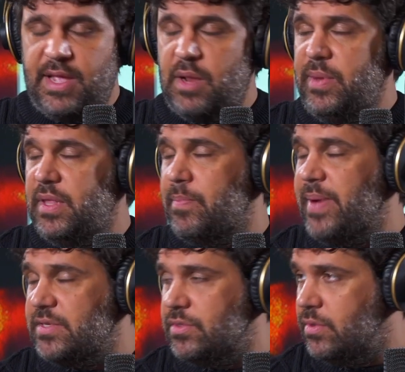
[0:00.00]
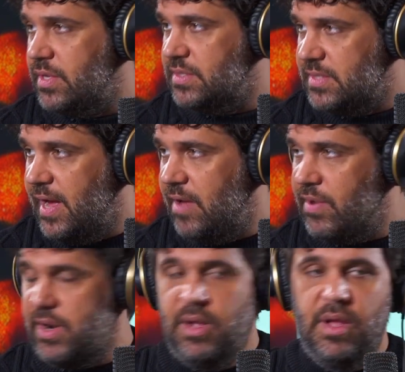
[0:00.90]
they can be the best students
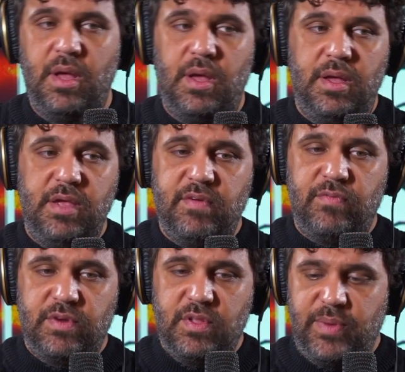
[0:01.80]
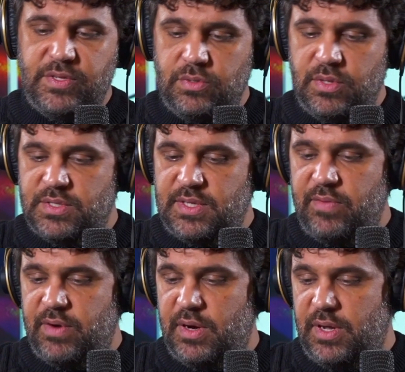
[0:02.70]
ever, even for the best students
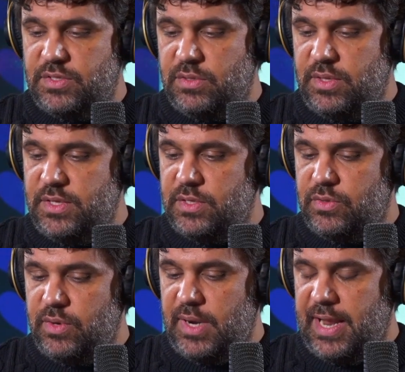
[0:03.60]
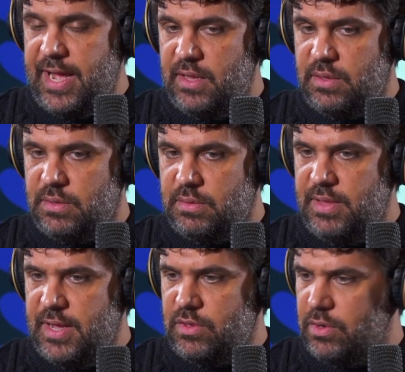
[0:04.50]
ever, it's not easy to relate
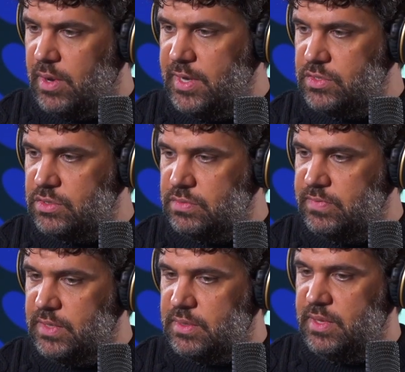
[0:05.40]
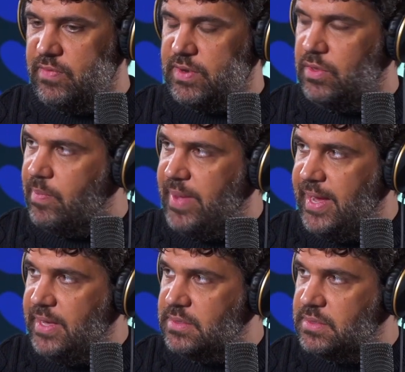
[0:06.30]
that knowledge with different
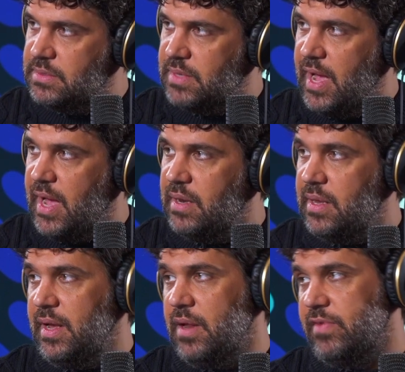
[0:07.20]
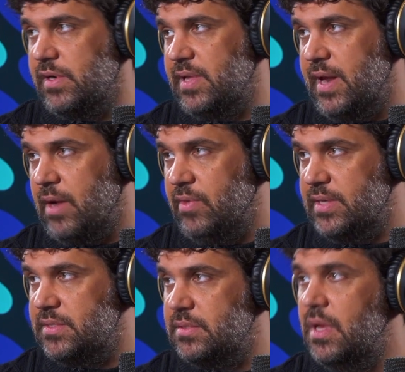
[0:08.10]
domains and the real world around
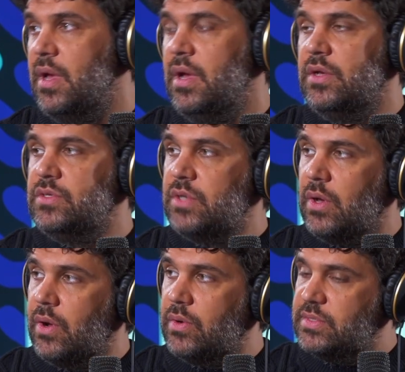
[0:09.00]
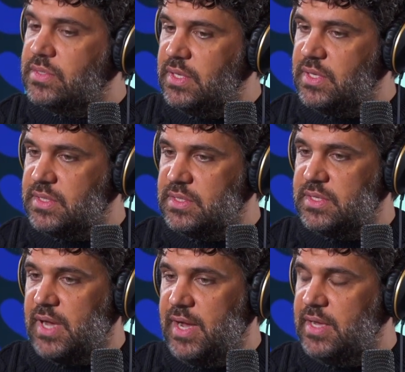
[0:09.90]
us. So citizen
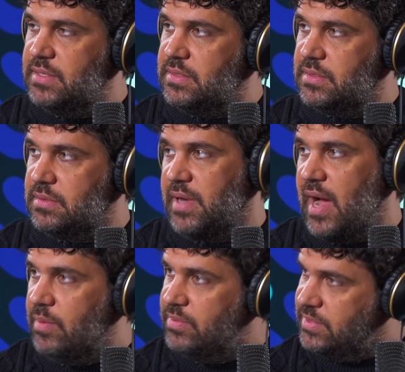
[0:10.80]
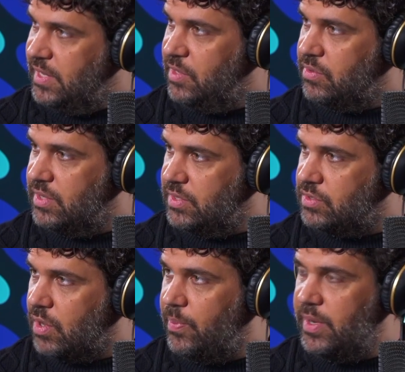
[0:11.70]
science comes into this